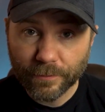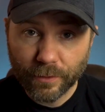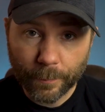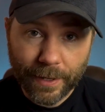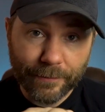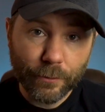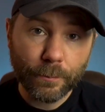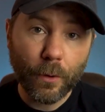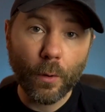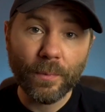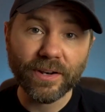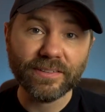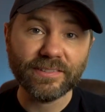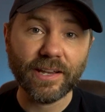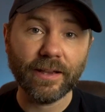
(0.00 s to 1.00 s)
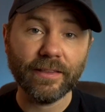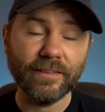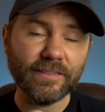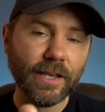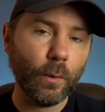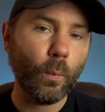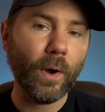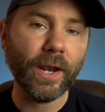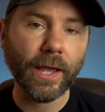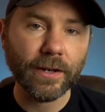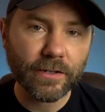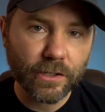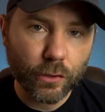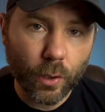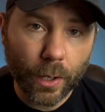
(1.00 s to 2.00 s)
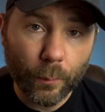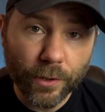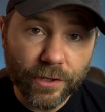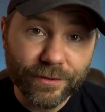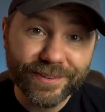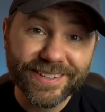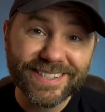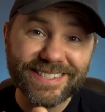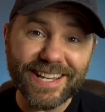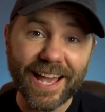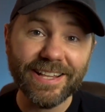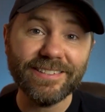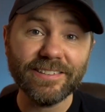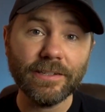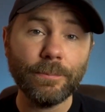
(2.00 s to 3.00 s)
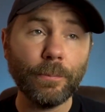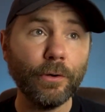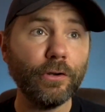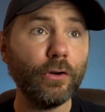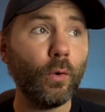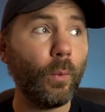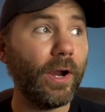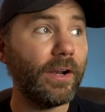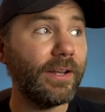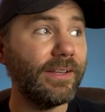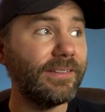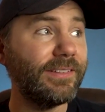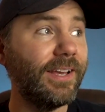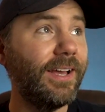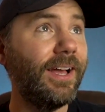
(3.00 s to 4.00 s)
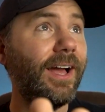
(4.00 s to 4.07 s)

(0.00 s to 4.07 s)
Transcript: So I'm gonna have a moment of silence, and when I do, I want you to intensely put your awareness